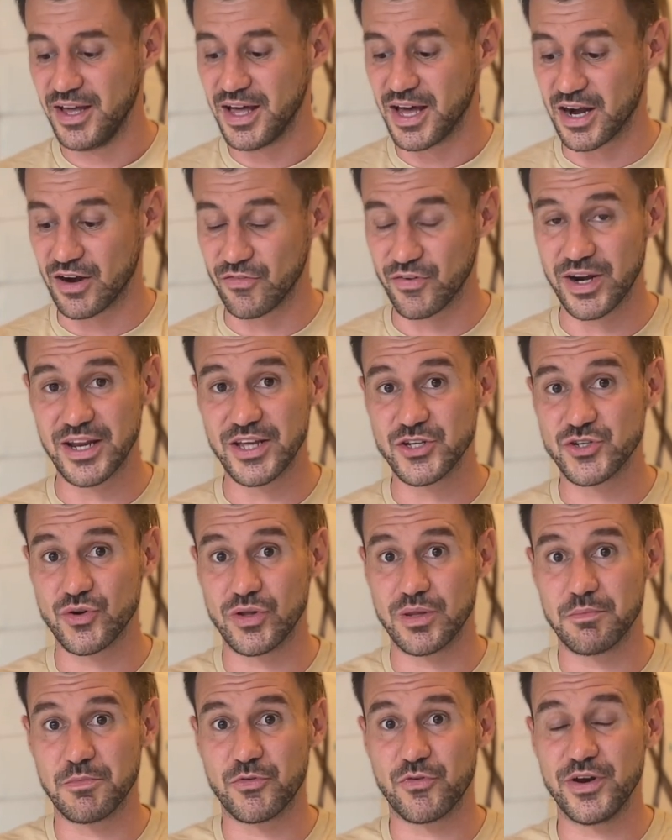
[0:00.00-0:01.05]
and I really enjoy
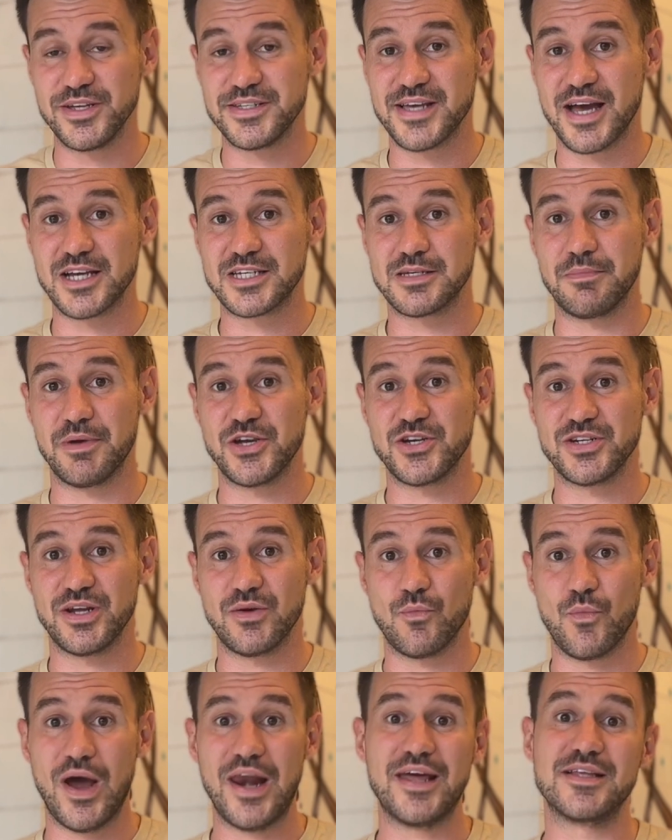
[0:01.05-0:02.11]
the Magritte exhibition
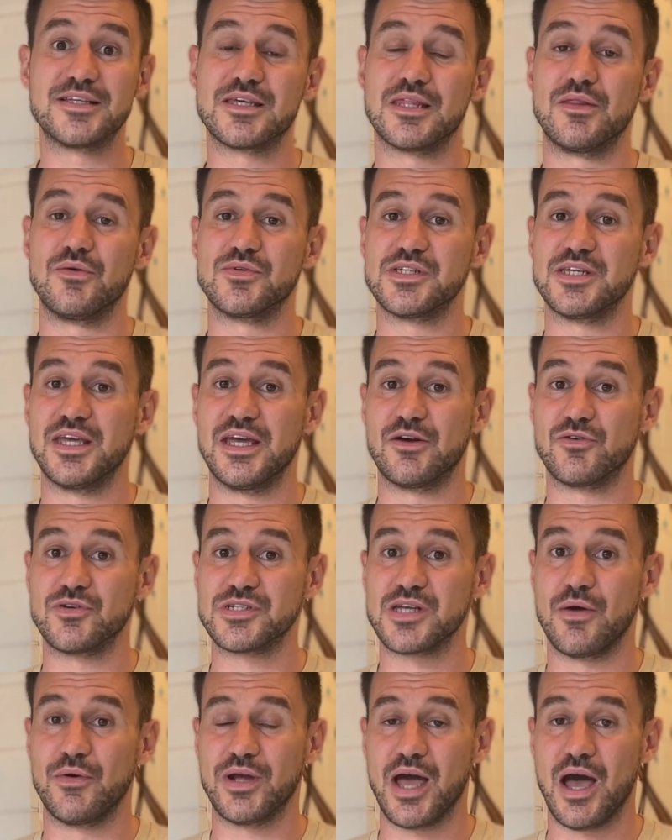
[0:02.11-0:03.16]
in Wellington that was a year or
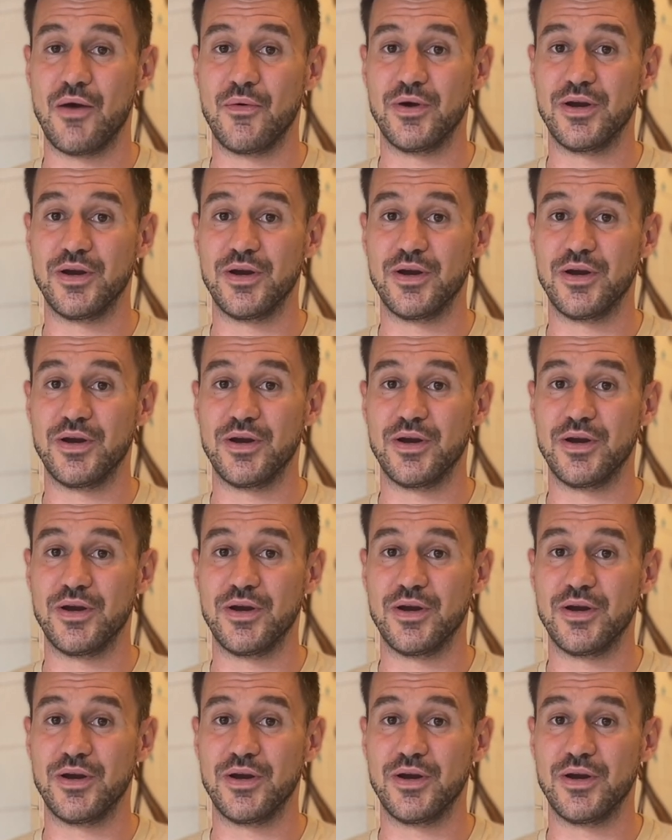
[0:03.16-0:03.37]
so ago,